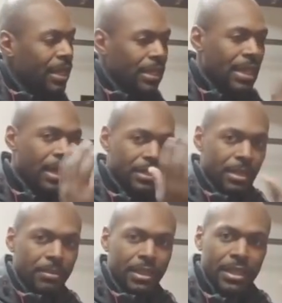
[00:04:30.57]
Not
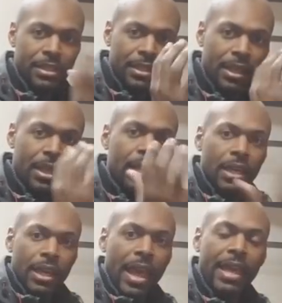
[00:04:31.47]
something that's
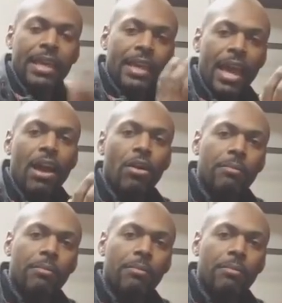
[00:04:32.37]
hanging out,